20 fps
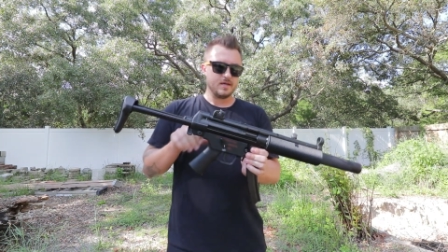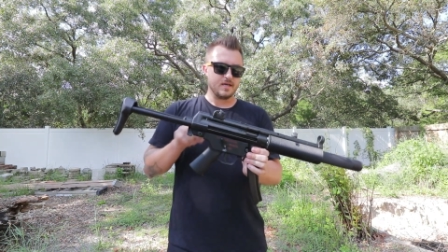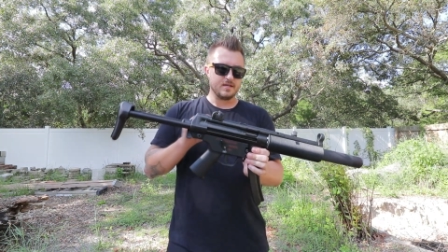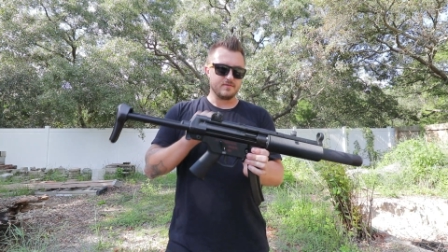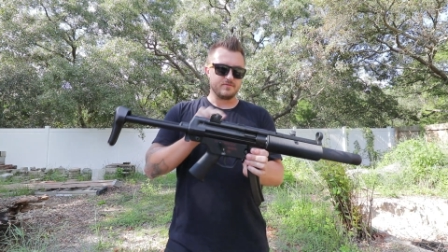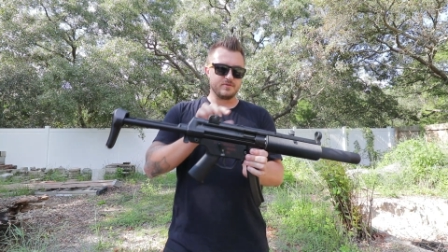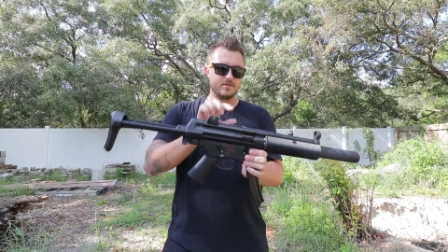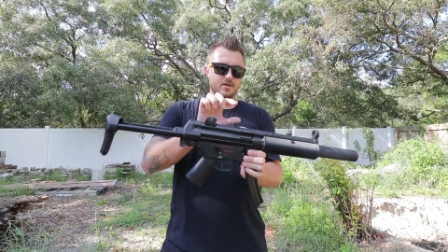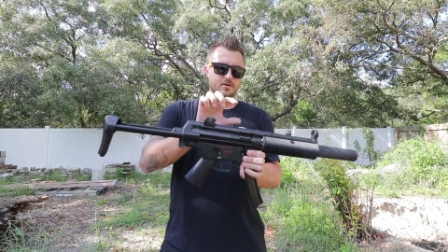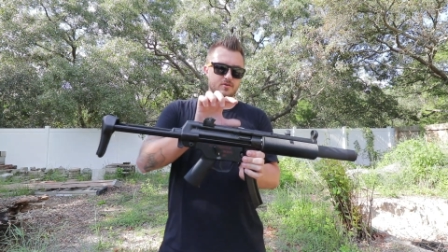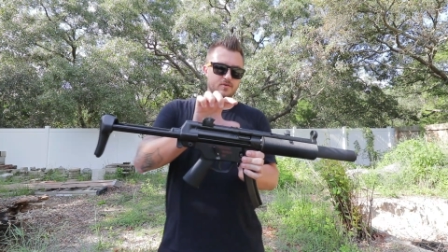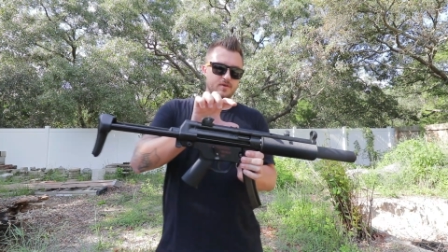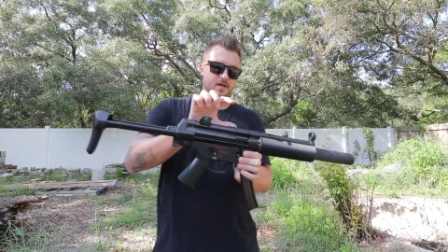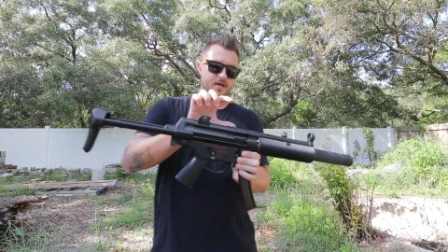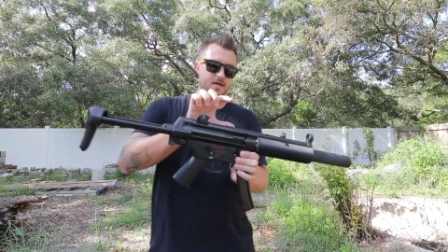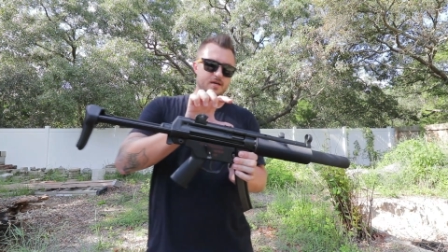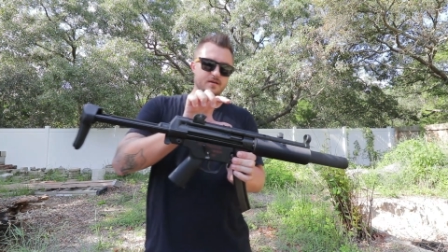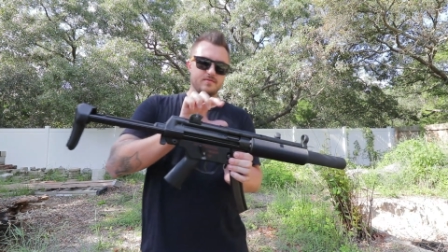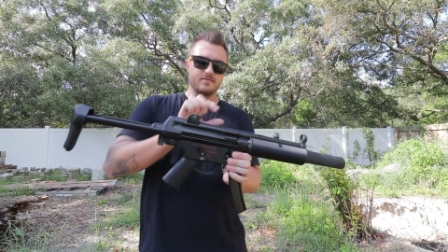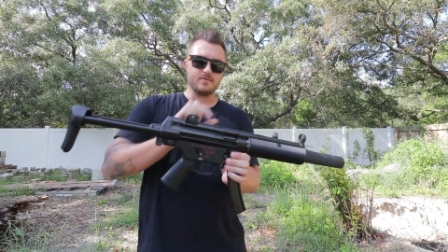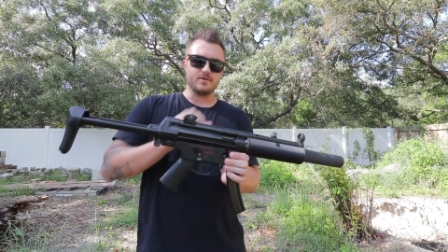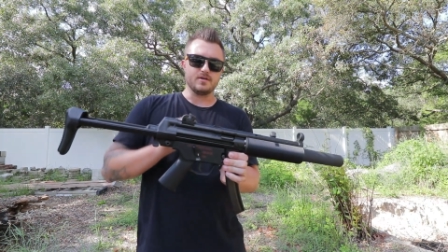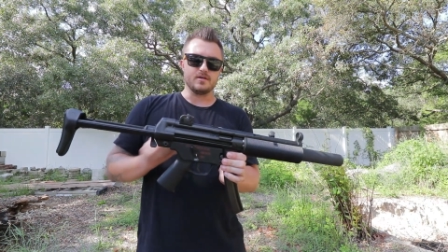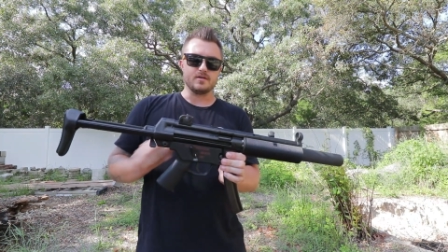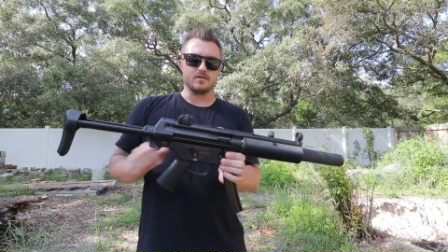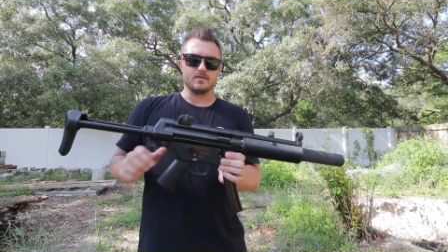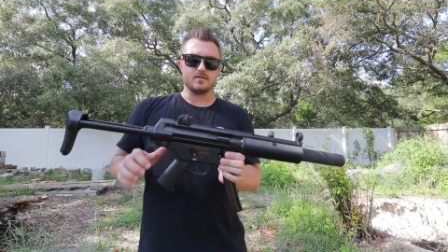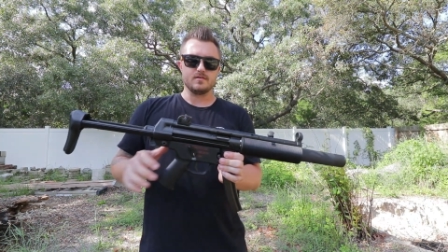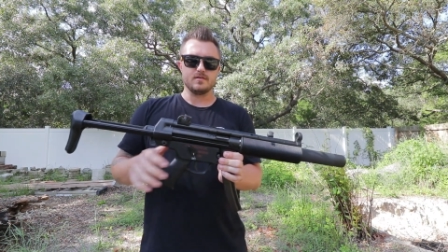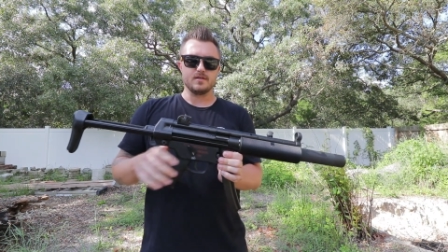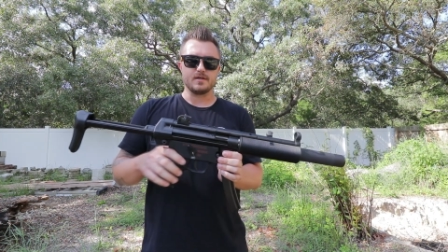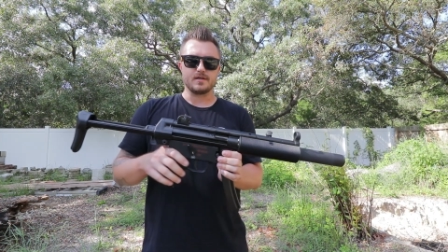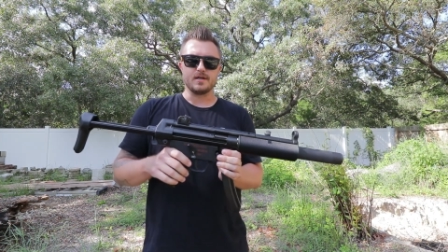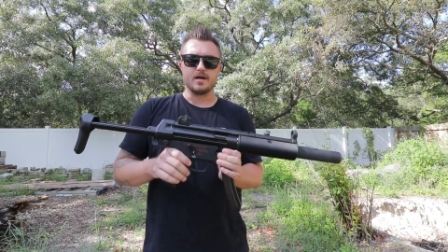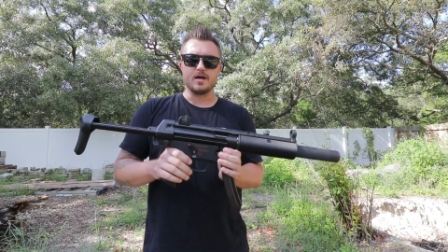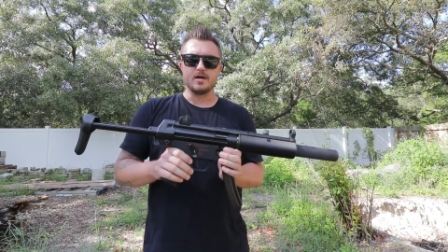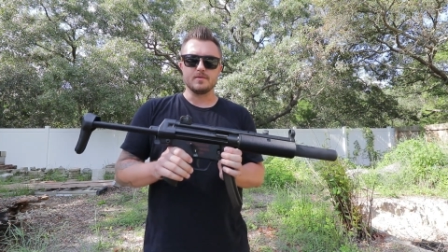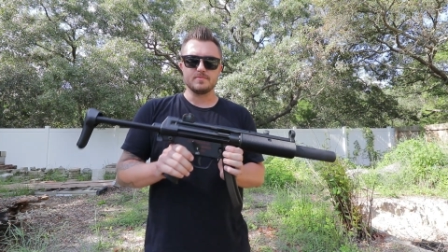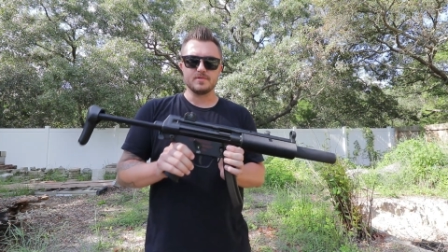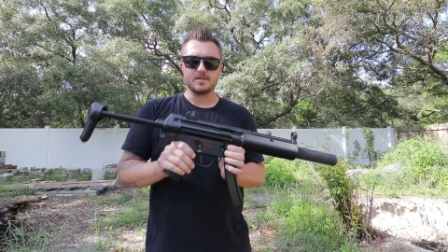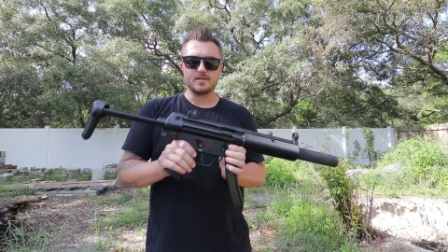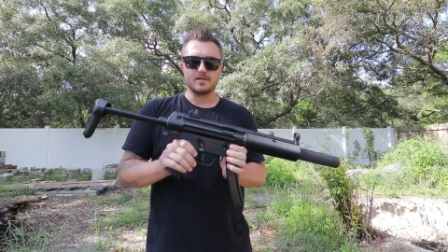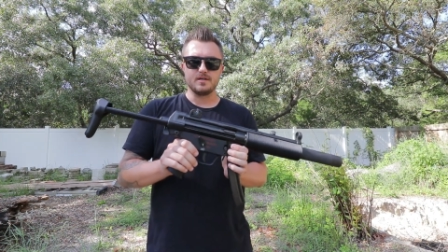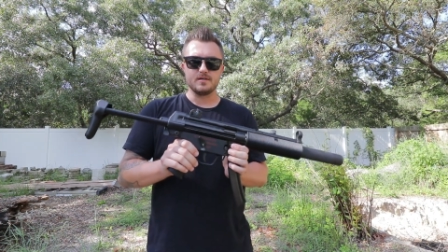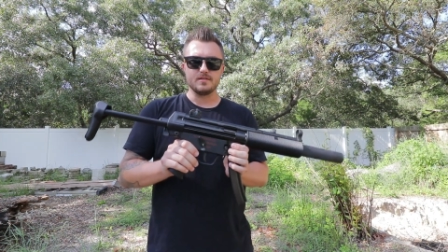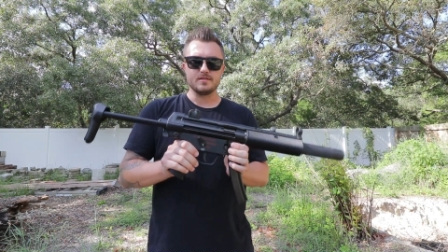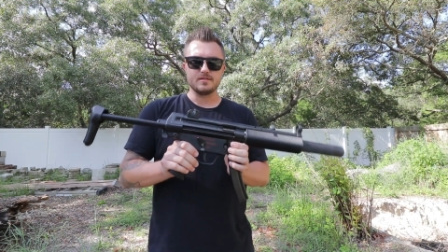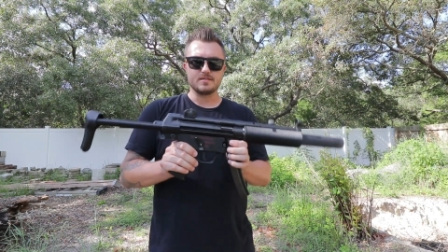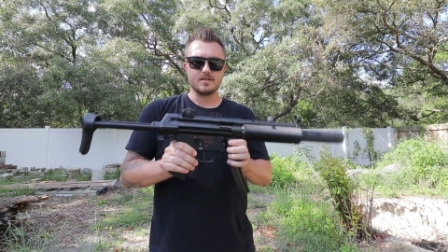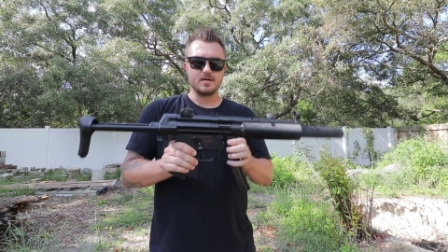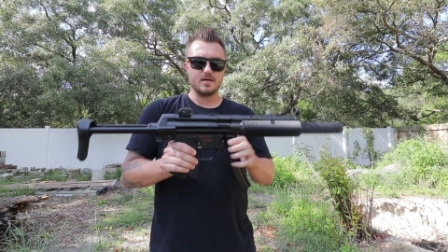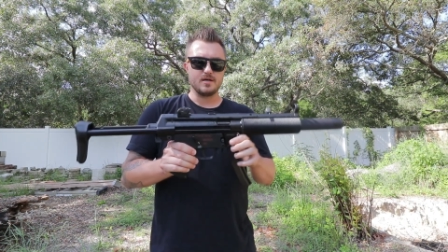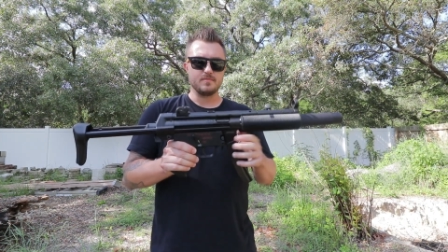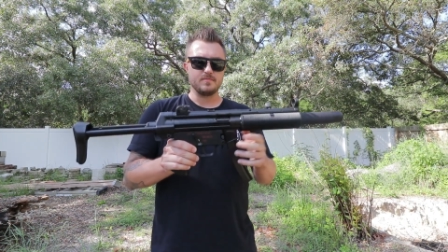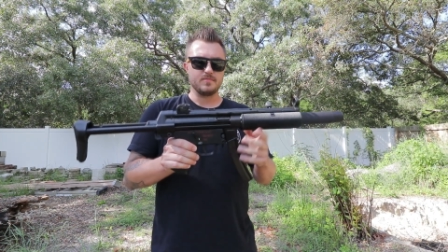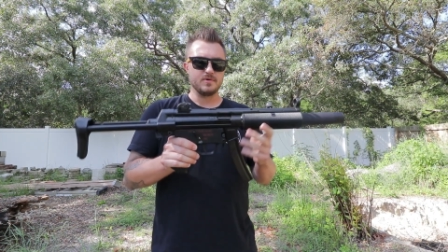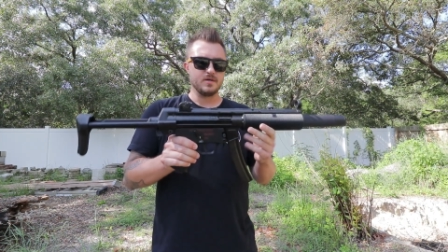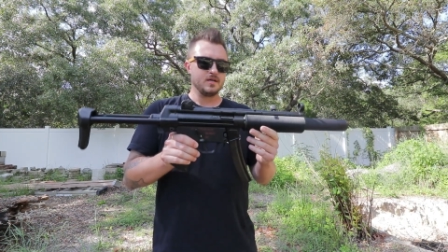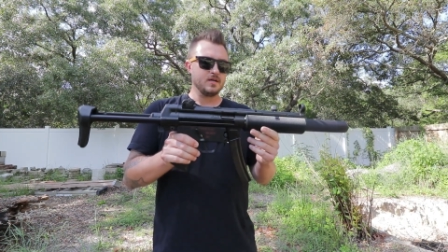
And if you don't have uh, like an optic on the top,